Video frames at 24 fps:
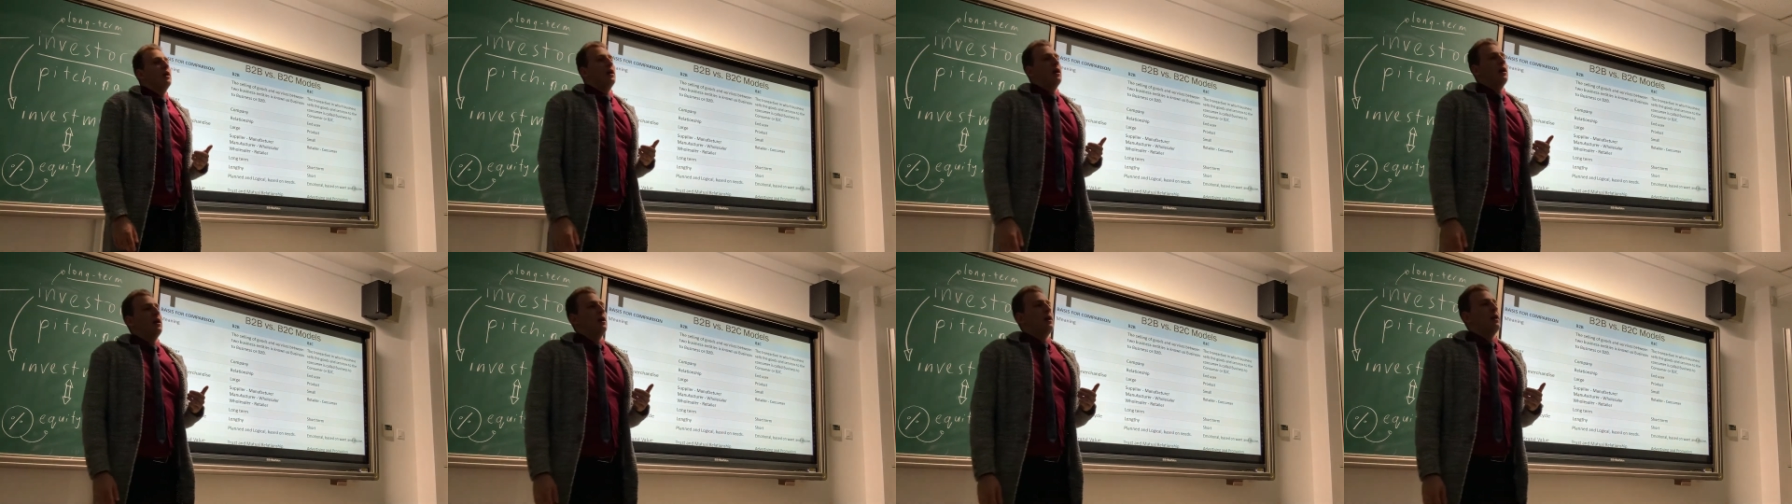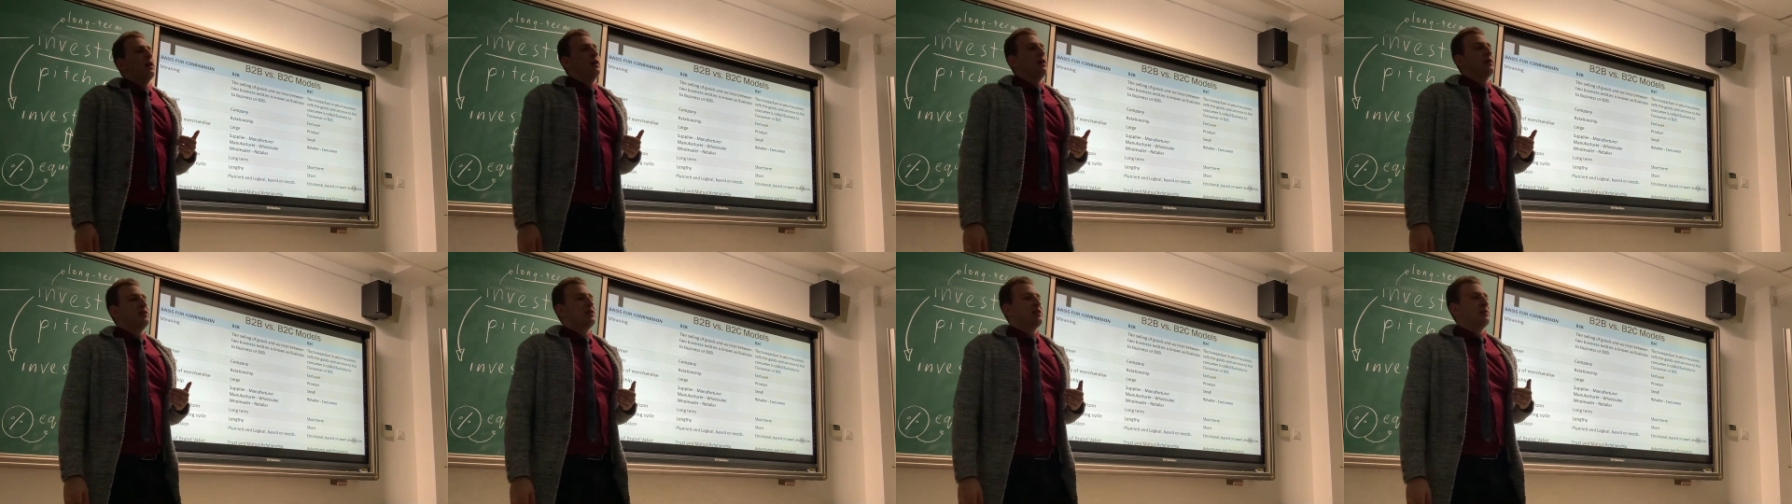
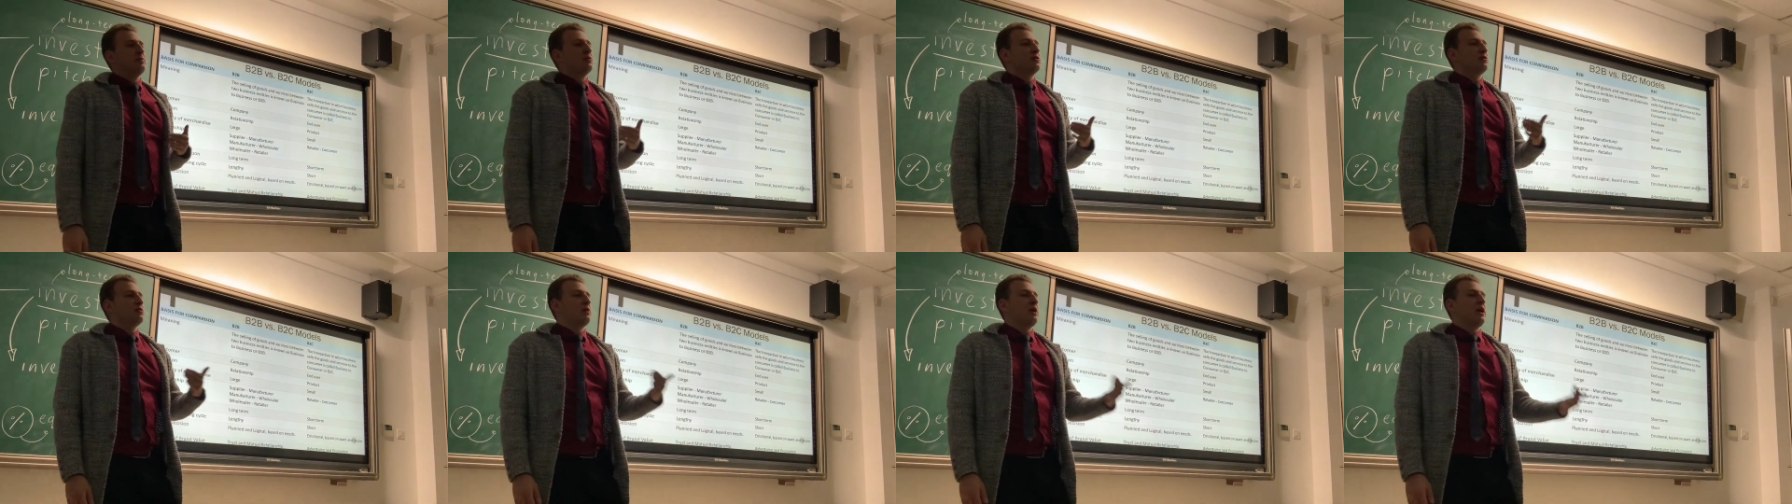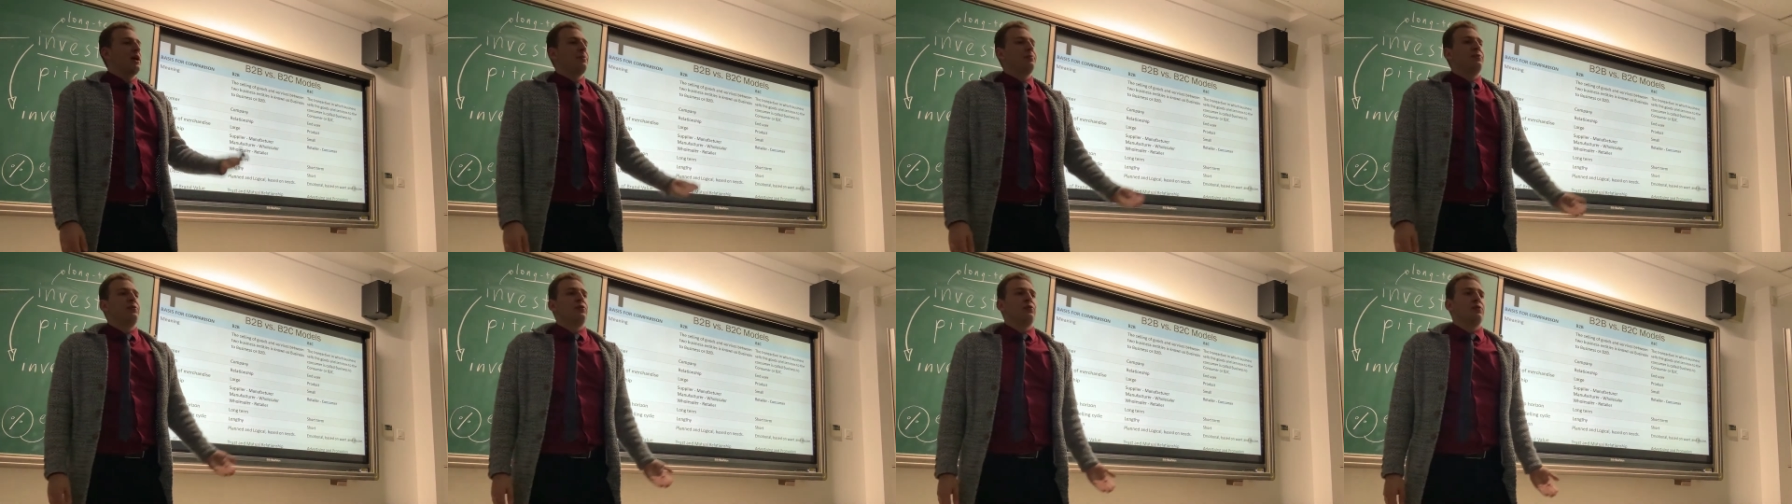uh,
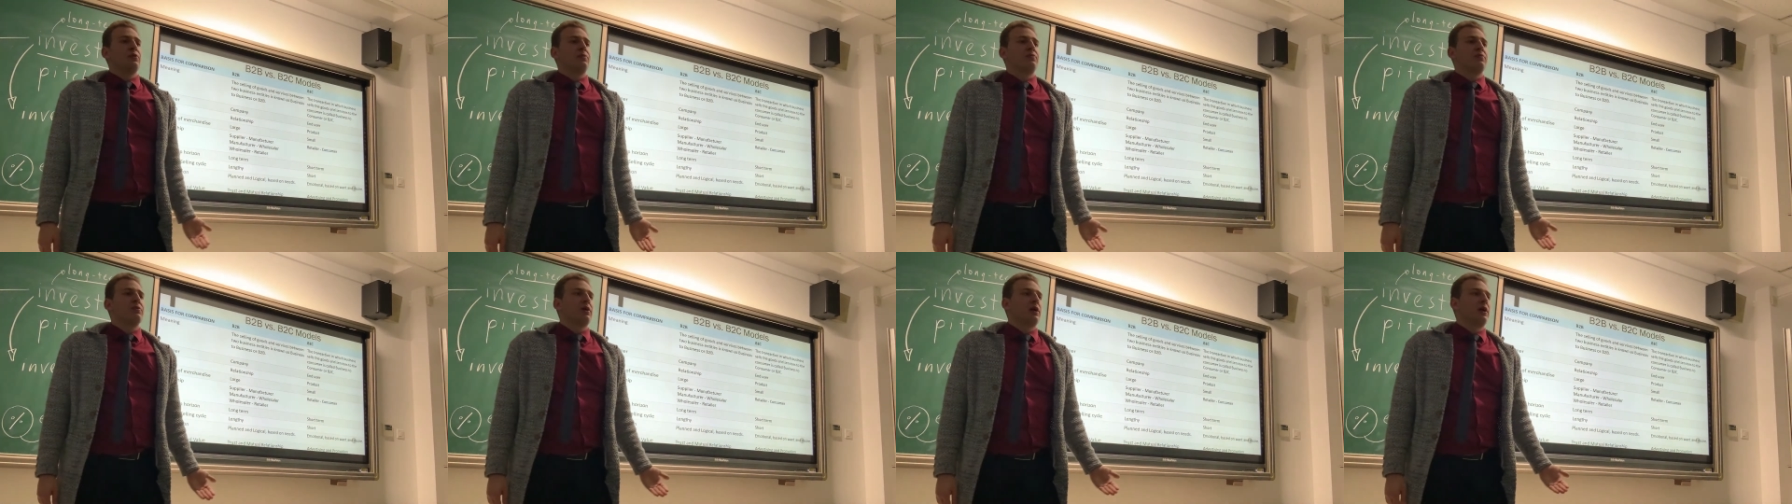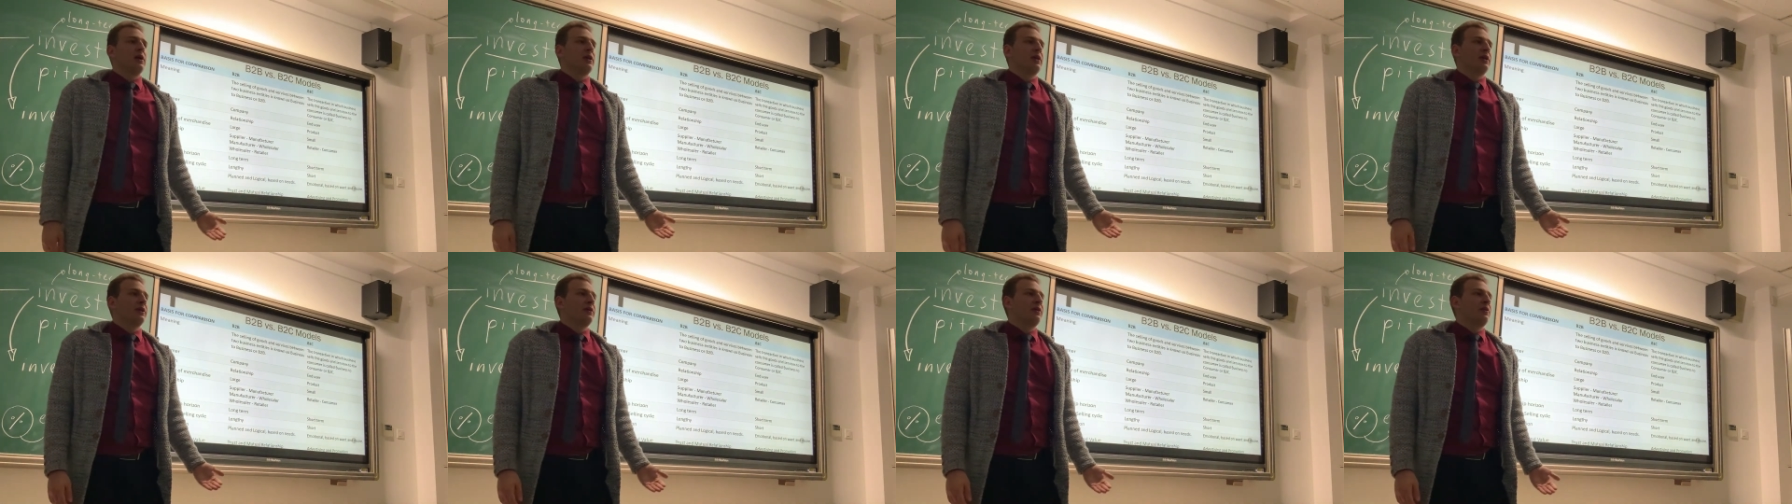to your
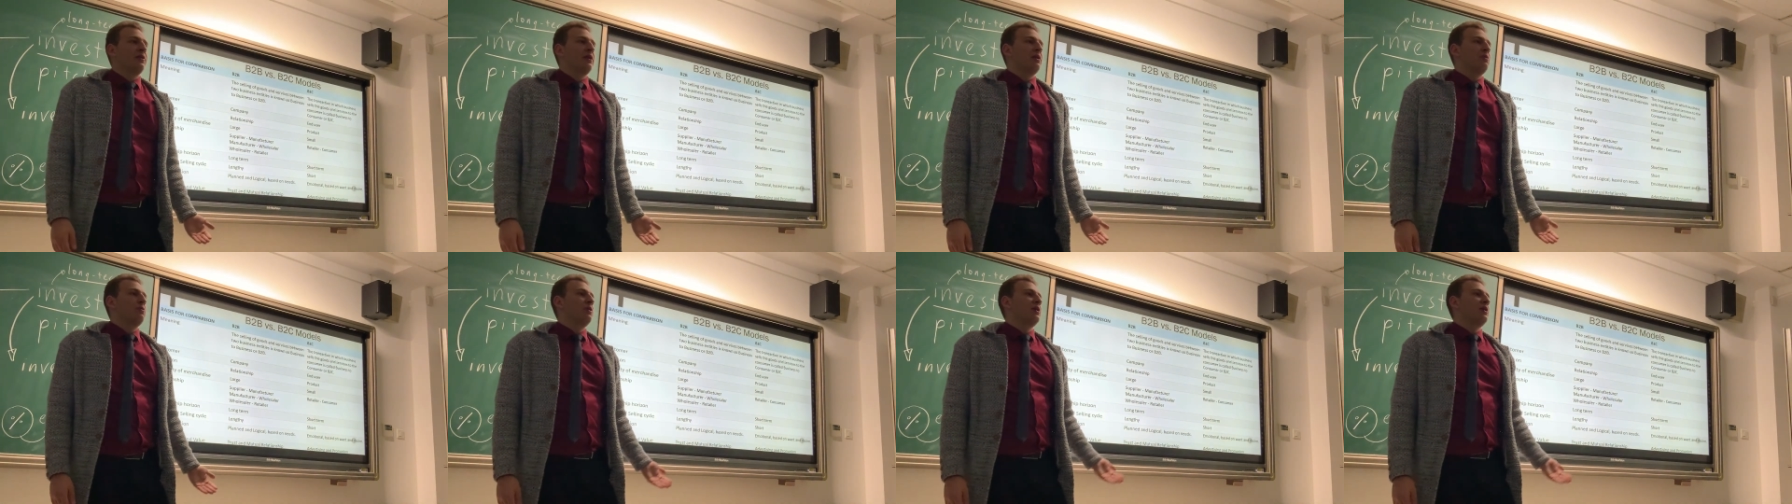product and that